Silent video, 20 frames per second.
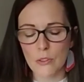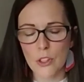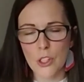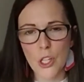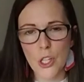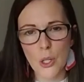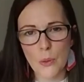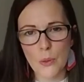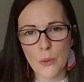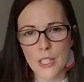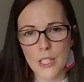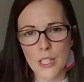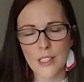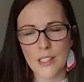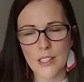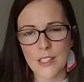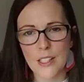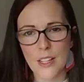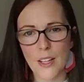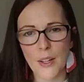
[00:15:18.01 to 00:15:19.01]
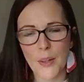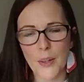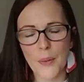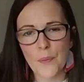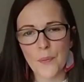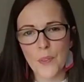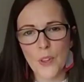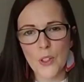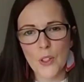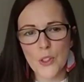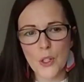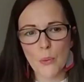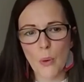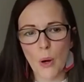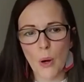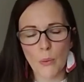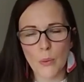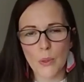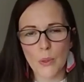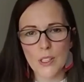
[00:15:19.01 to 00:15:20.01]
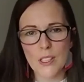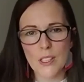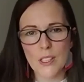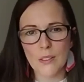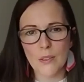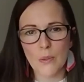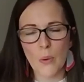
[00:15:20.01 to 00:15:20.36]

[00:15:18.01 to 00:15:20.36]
tuned into what was